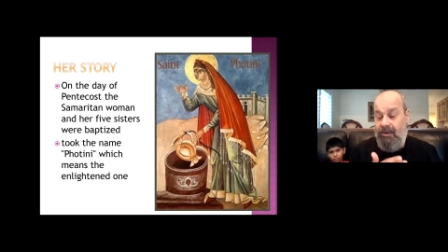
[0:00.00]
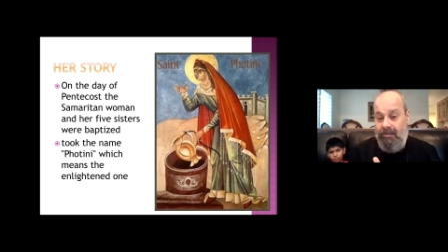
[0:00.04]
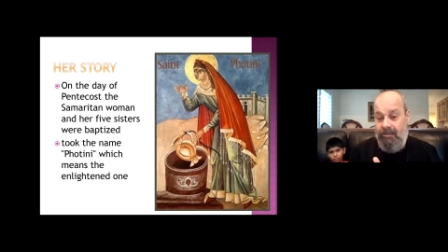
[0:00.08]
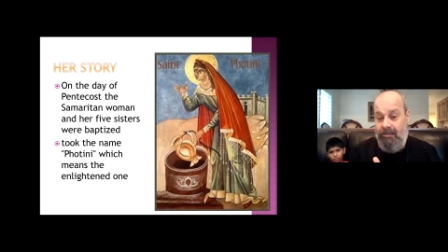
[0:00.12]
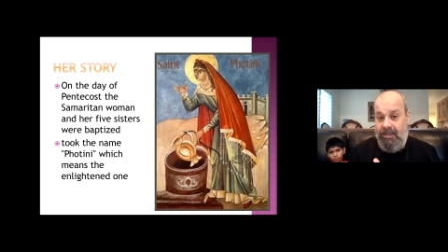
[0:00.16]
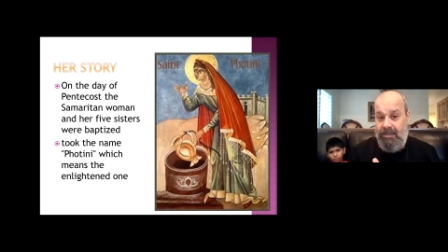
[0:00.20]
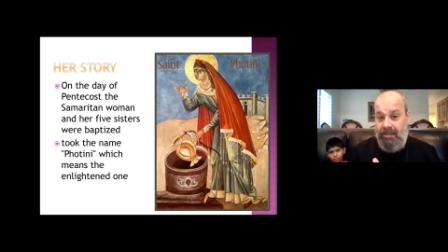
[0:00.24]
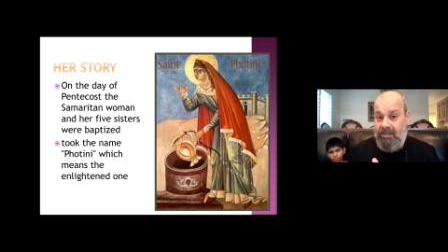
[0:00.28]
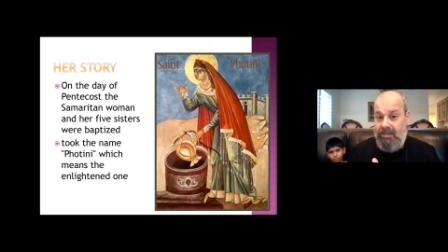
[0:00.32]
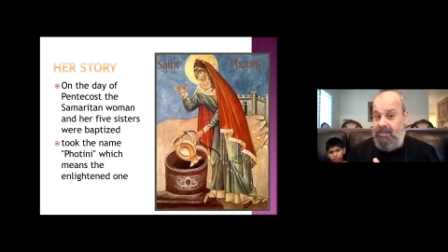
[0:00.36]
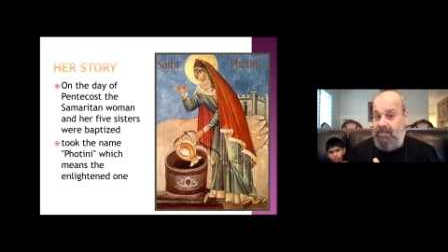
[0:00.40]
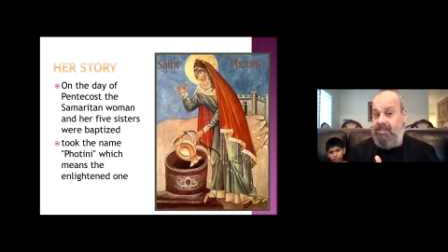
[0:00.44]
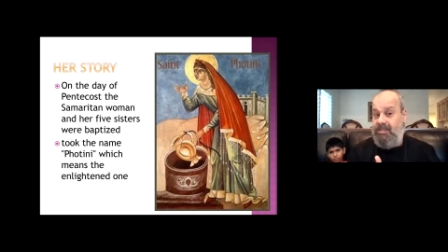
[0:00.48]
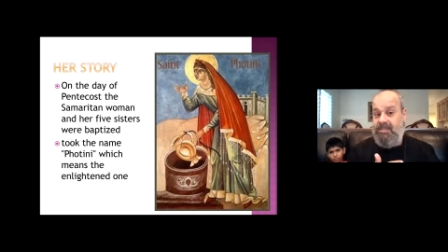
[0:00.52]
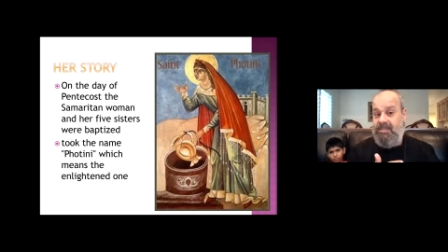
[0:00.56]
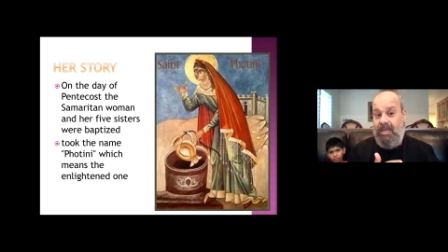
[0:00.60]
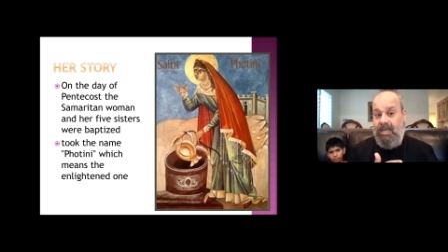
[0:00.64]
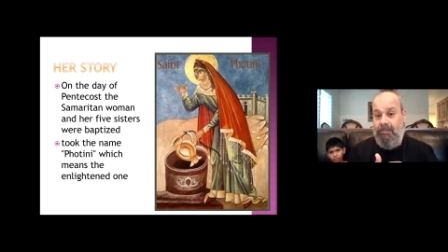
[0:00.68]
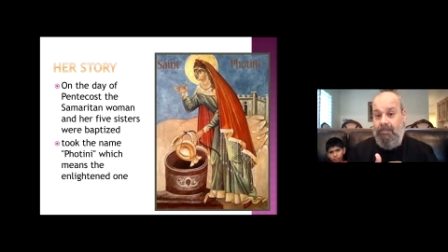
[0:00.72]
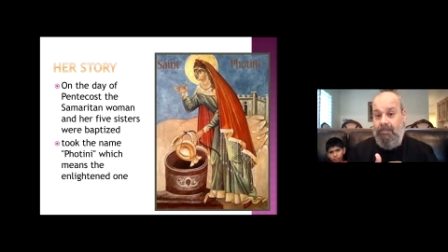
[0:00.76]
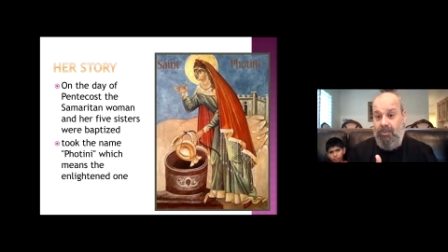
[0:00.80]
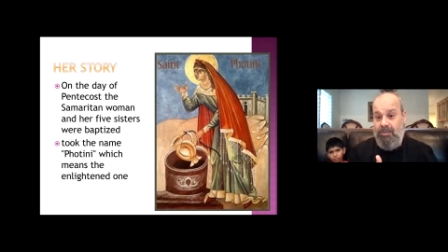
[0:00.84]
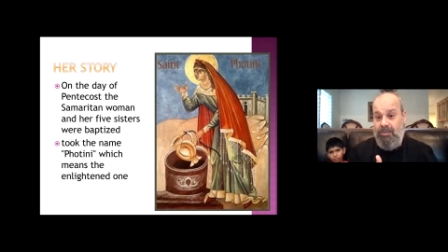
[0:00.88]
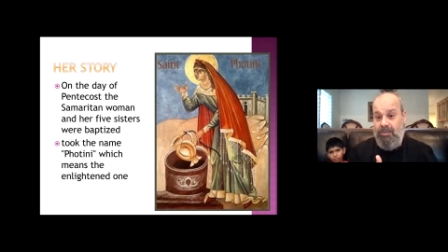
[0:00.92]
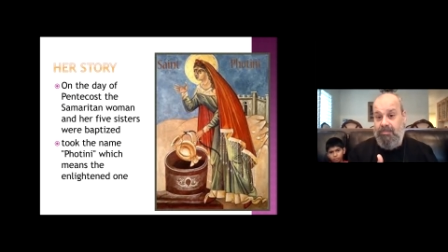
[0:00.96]
than the
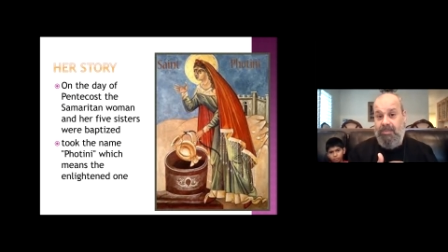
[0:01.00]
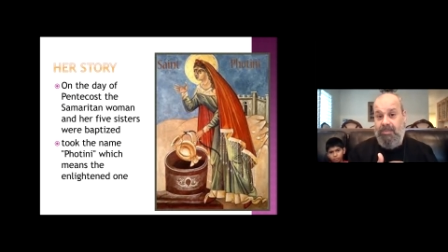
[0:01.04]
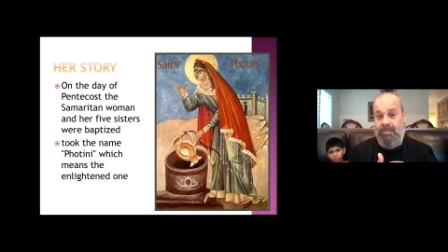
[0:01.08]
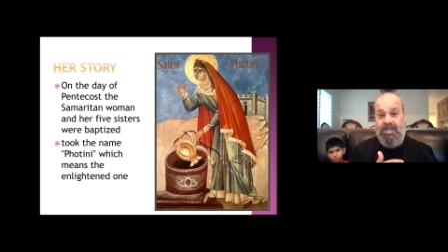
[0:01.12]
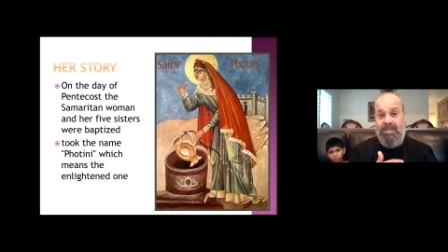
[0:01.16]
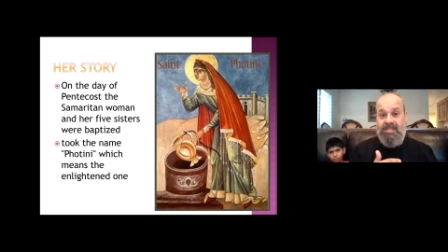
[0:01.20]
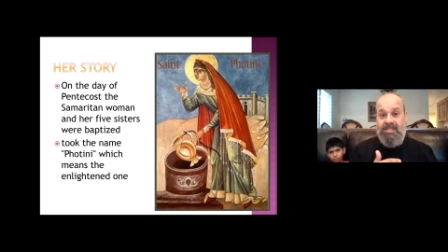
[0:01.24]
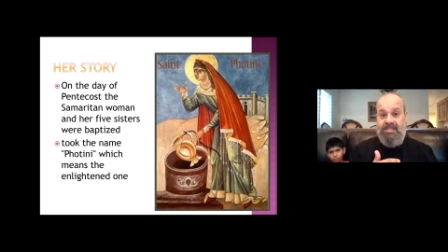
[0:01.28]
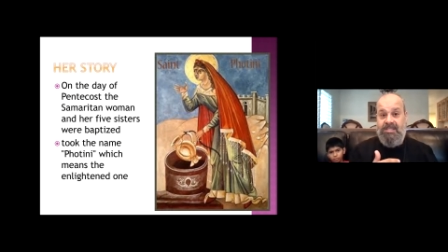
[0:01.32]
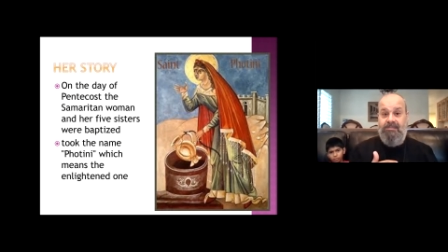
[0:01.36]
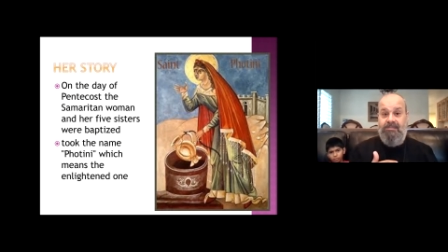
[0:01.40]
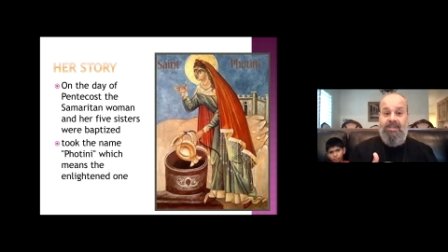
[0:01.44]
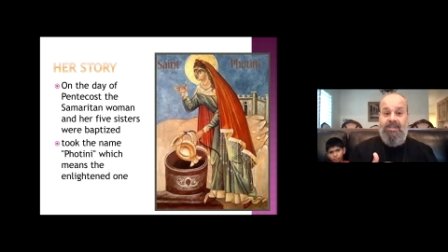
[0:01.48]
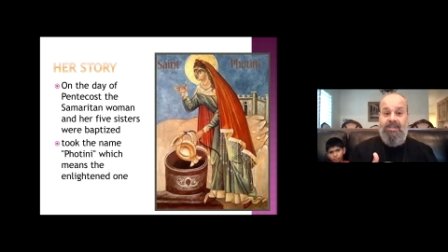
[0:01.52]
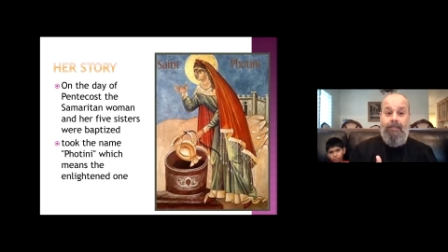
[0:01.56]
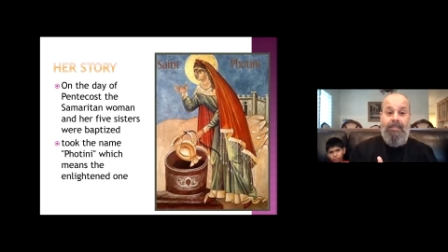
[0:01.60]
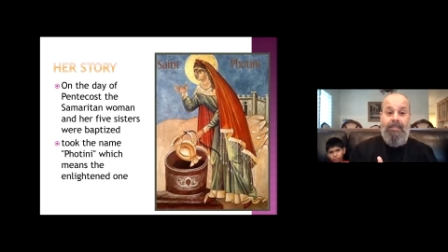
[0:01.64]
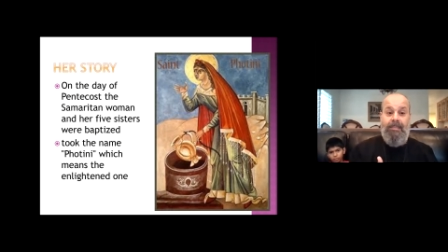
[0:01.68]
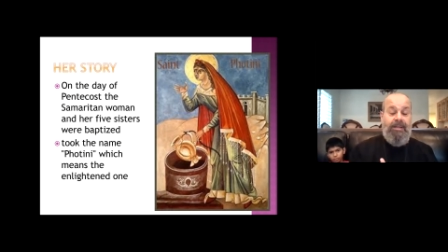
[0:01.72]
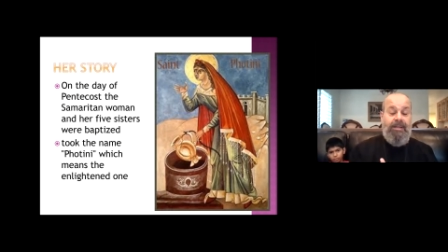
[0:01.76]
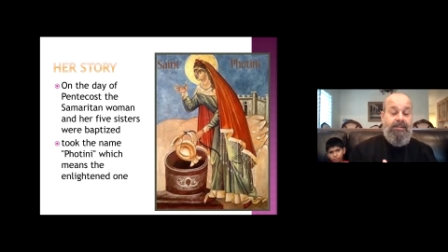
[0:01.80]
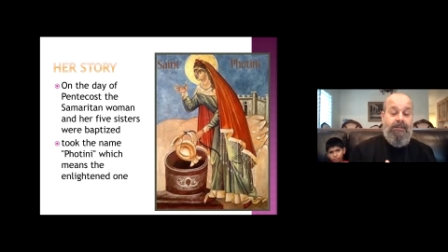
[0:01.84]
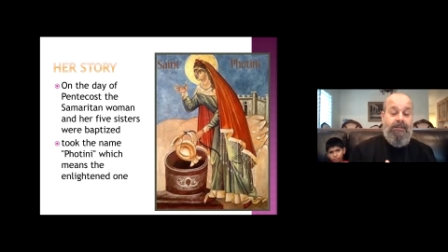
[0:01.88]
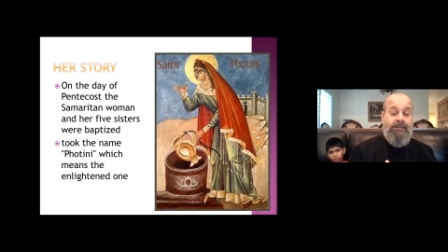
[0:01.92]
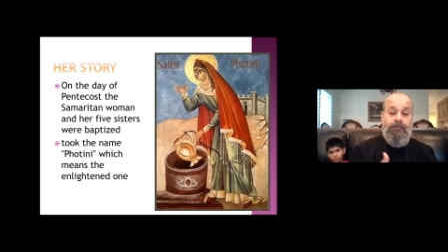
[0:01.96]
disciples because of the
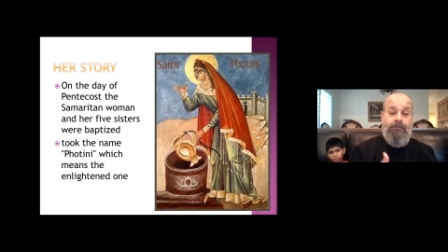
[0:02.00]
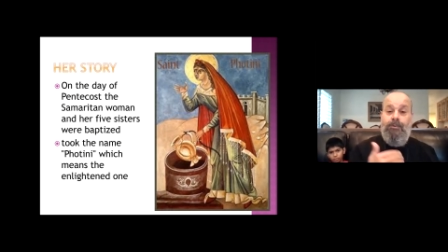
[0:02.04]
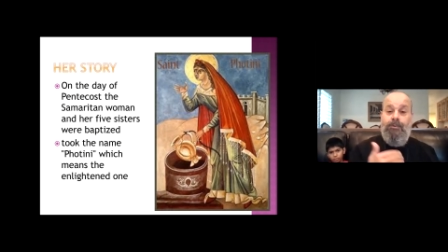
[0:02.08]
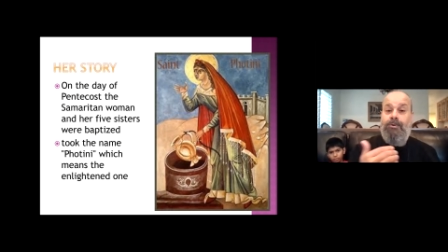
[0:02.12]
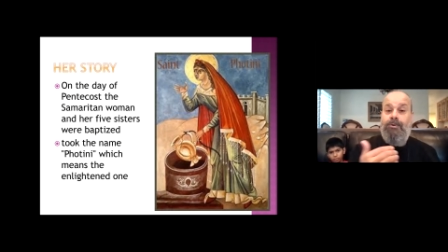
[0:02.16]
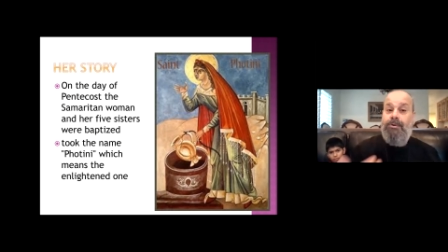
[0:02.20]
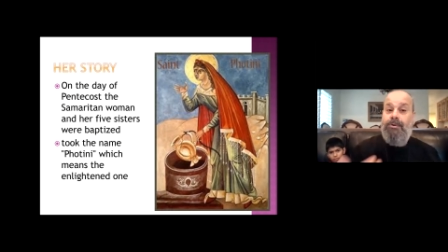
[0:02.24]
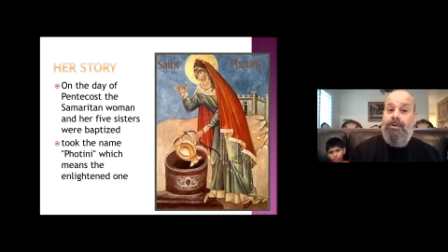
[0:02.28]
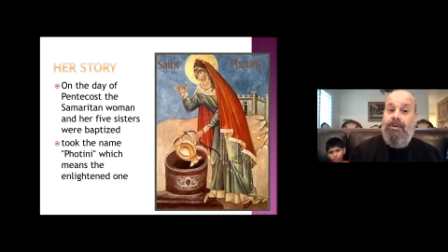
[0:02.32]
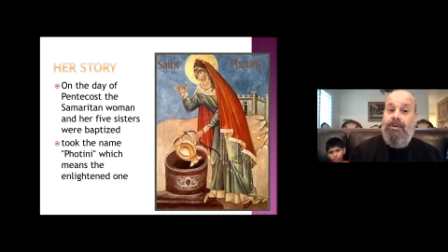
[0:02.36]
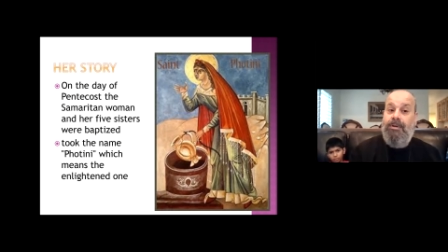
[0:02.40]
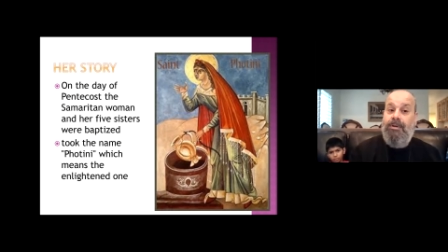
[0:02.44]
amount of work